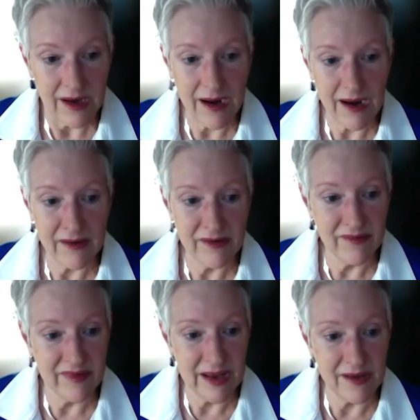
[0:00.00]
and
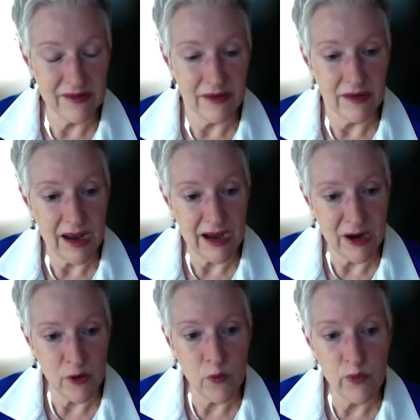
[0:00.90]
that
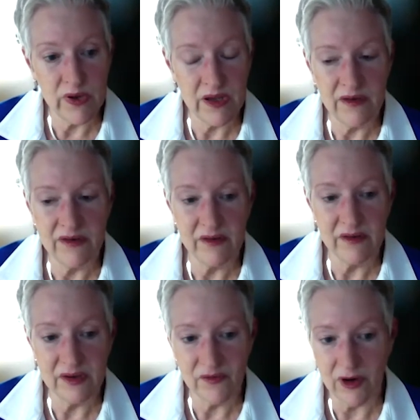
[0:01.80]
how we
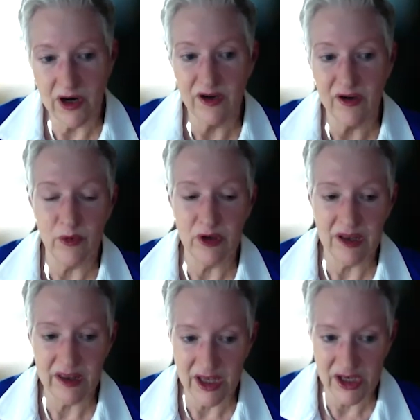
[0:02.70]
deliver our
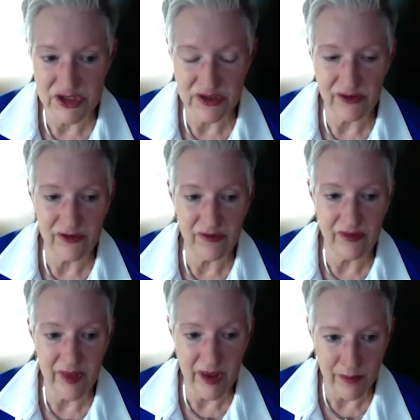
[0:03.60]
communication to
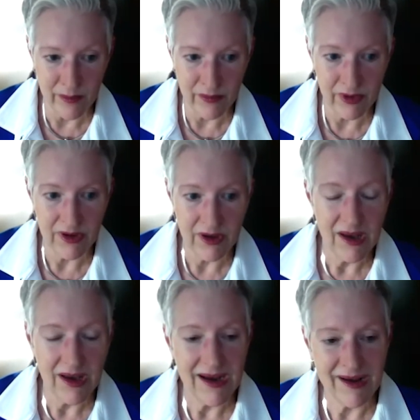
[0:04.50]
them
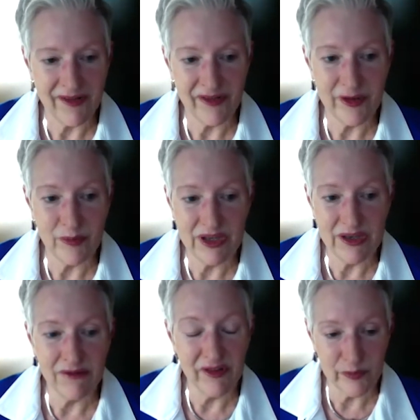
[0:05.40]
has to
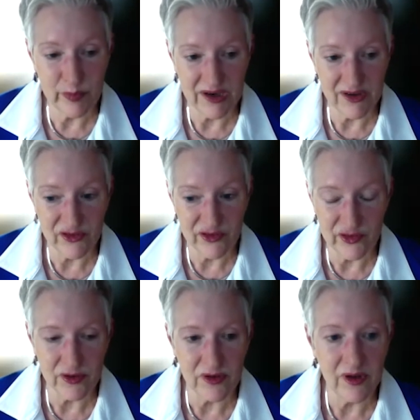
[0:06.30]
be
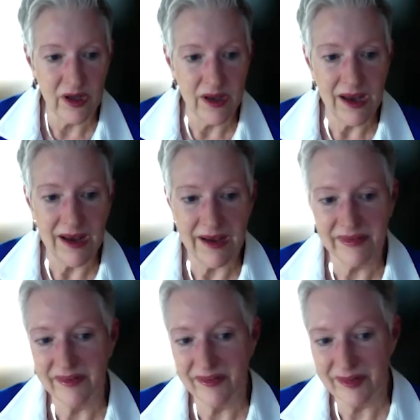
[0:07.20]
respectful
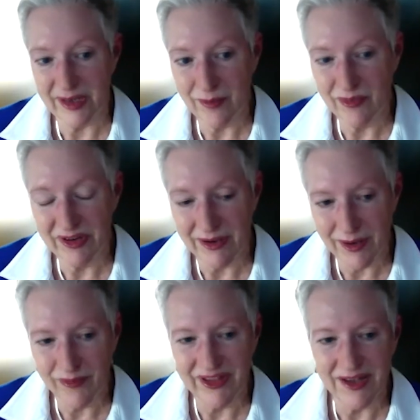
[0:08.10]
at the same
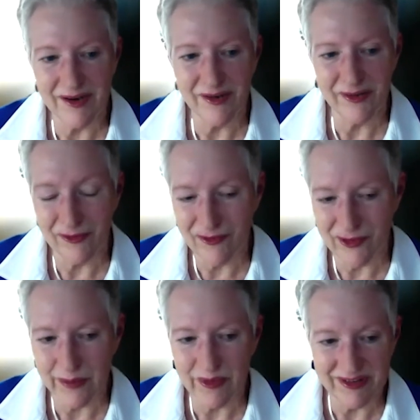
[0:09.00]
time that it is
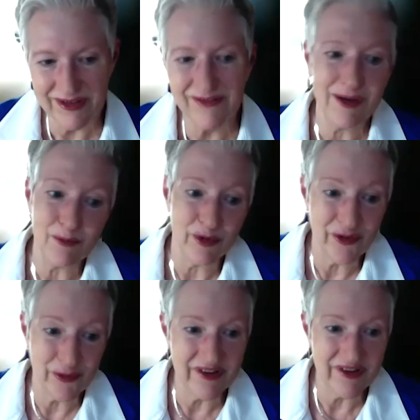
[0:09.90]
informative and
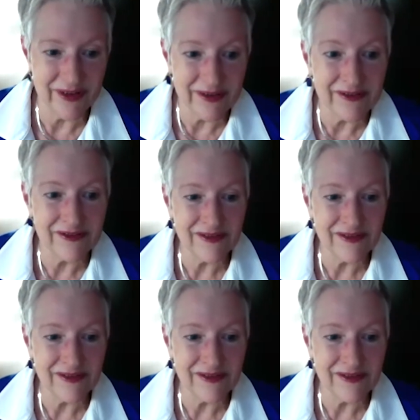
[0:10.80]
persuasive.